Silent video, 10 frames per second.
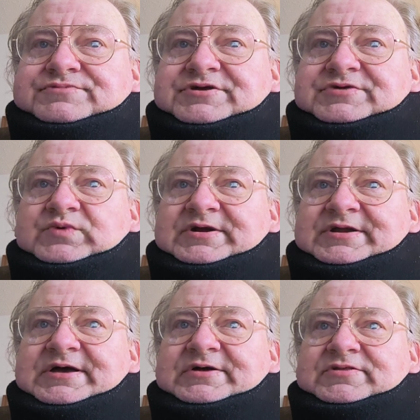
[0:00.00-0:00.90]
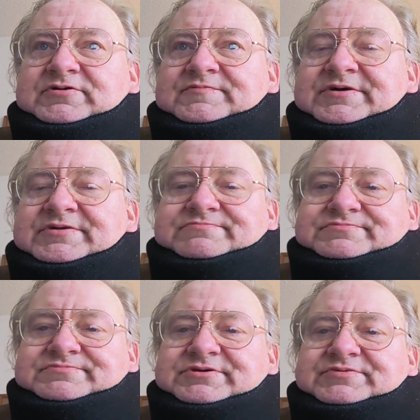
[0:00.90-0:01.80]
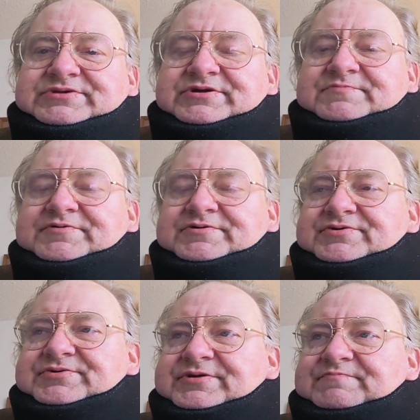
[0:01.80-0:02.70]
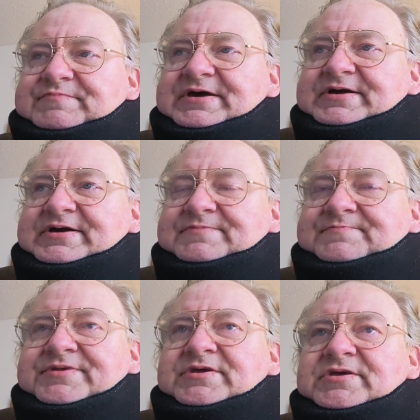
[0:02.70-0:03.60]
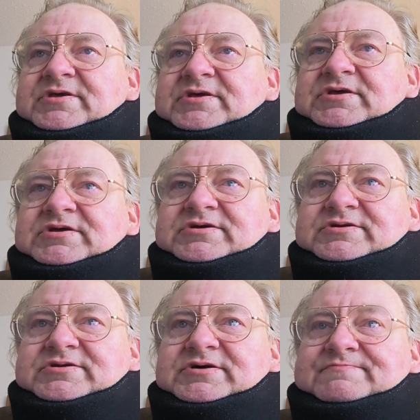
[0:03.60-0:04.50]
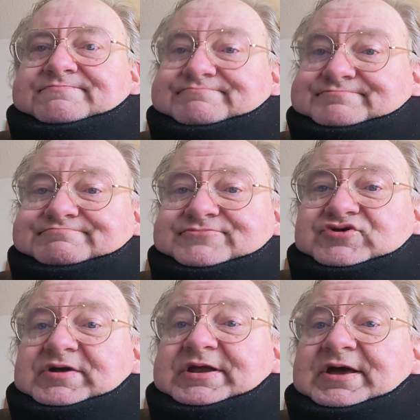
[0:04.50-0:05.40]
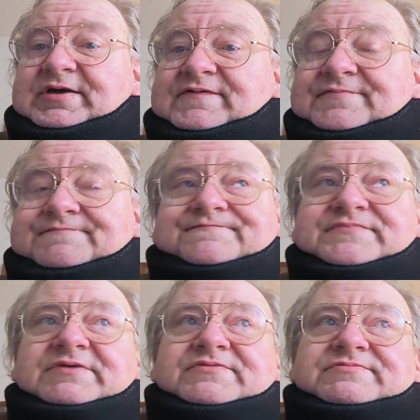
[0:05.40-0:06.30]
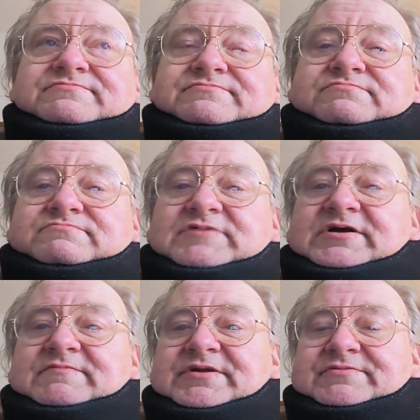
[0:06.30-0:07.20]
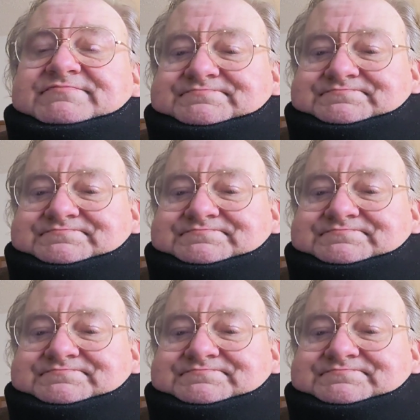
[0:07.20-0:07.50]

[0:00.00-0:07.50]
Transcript: did wear down a little bit, it was nothing to put a new tip back on. And great knife. I would recommend them.